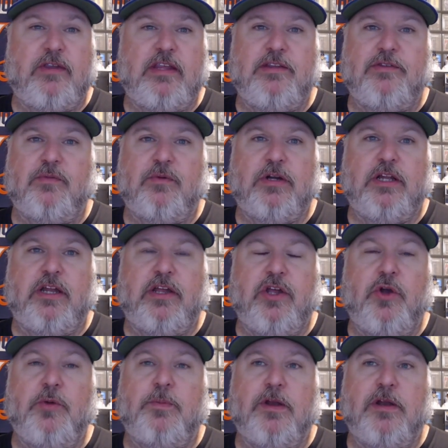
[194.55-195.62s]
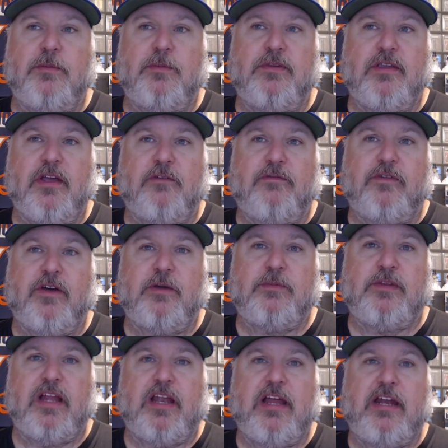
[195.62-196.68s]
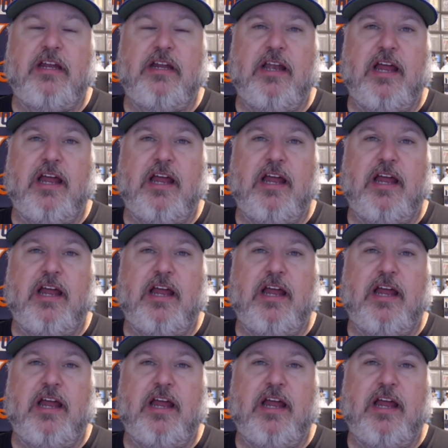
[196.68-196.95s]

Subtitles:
he's really opened himself up to let